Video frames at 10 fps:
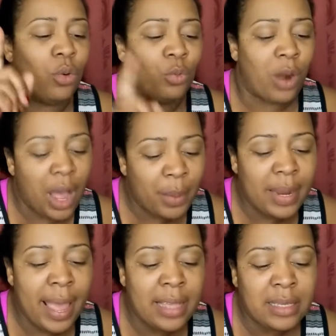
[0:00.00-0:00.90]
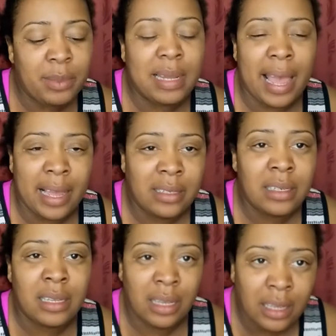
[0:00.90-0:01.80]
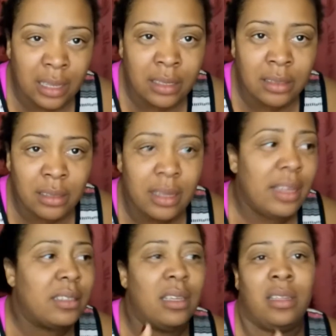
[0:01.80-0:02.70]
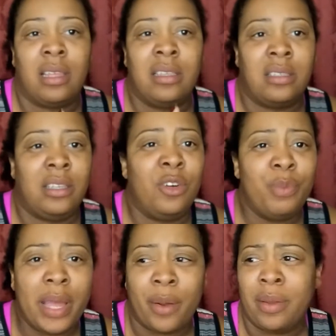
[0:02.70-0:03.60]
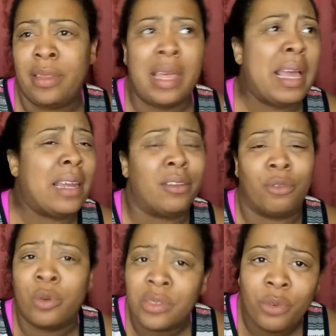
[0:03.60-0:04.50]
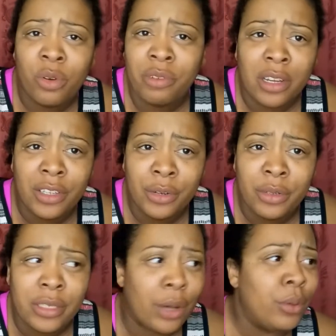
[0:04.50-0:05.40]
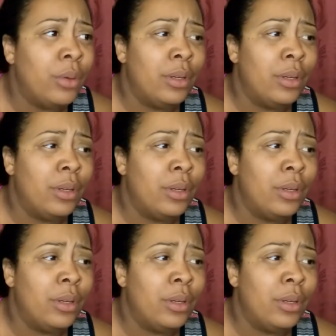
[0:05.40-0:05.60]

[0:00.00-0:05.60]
Robin has him lying to the kids, saying that they still married. They got divorced 4 fucking years ago.